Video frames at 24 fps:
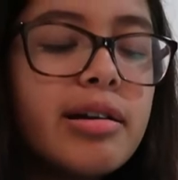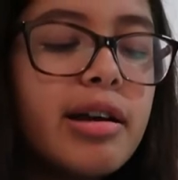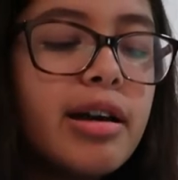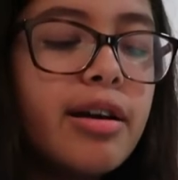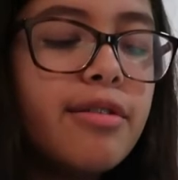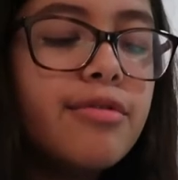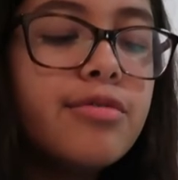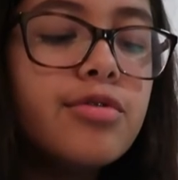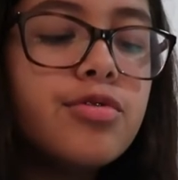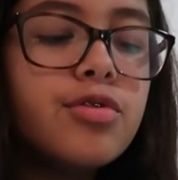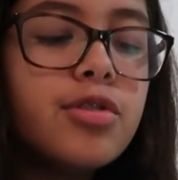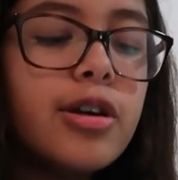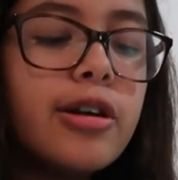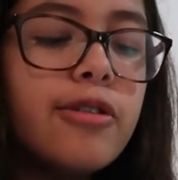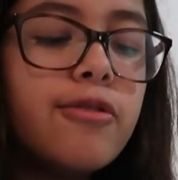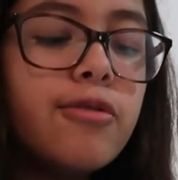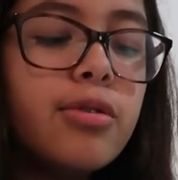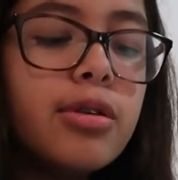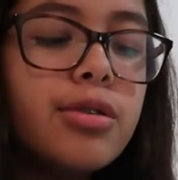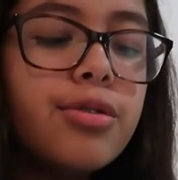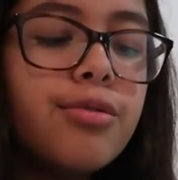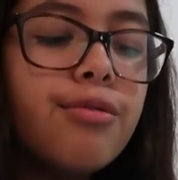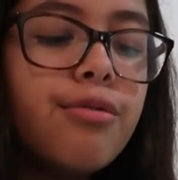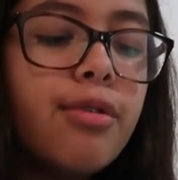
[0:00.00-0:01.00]
haven't tried
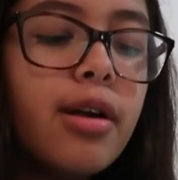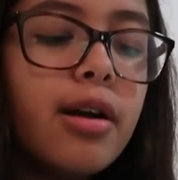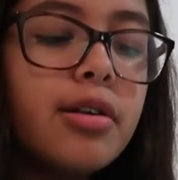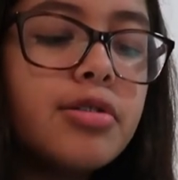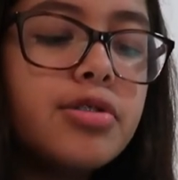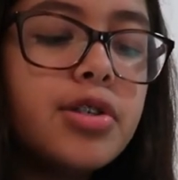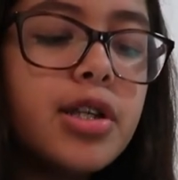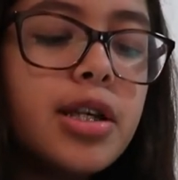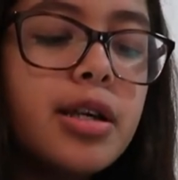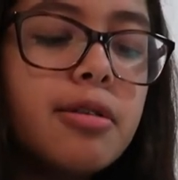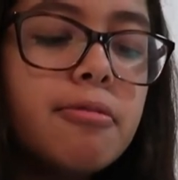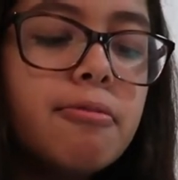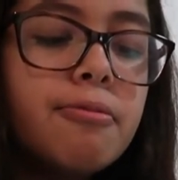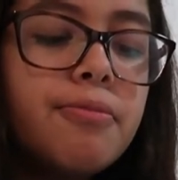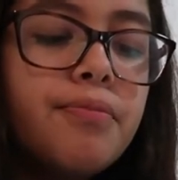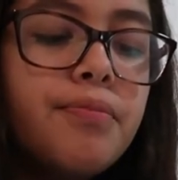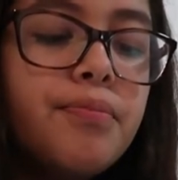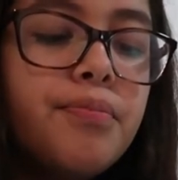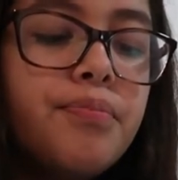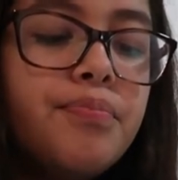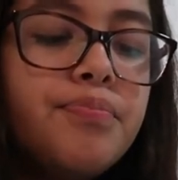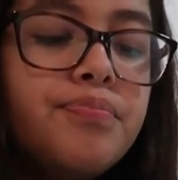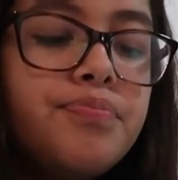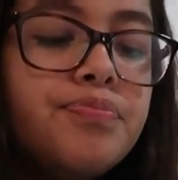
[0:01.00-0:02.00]
with the frosting,
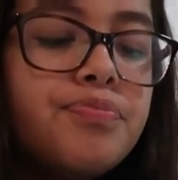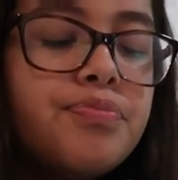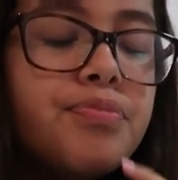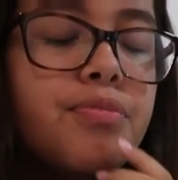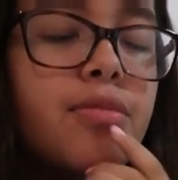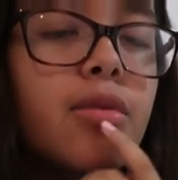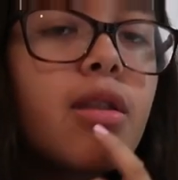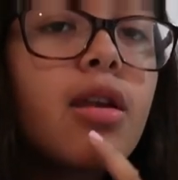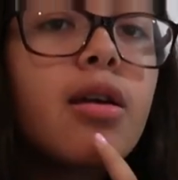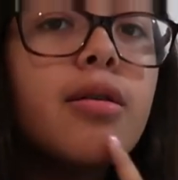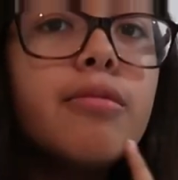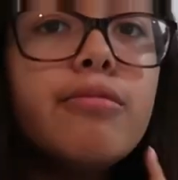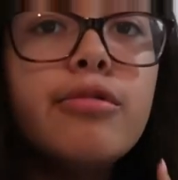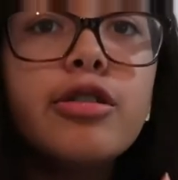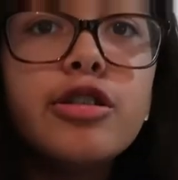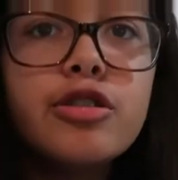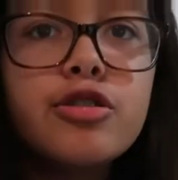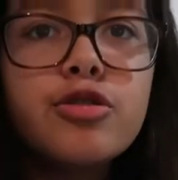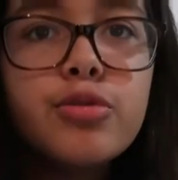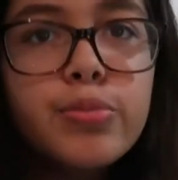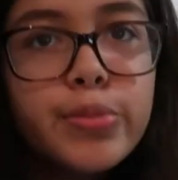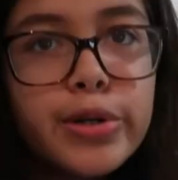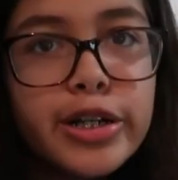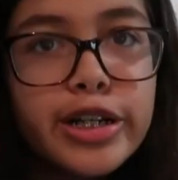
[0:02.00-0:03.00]
but
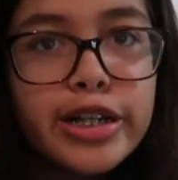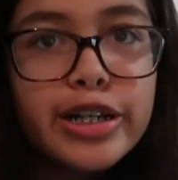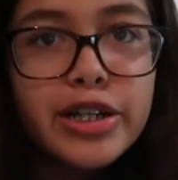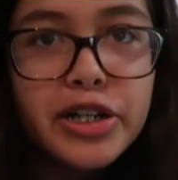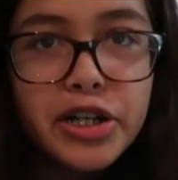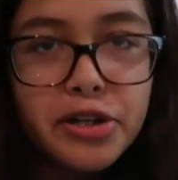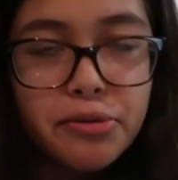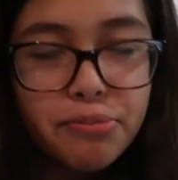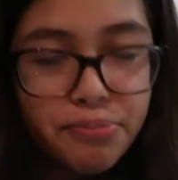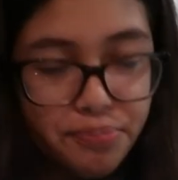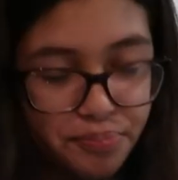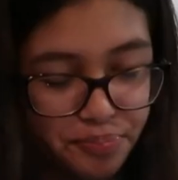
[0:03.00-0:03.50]
it's pretty good.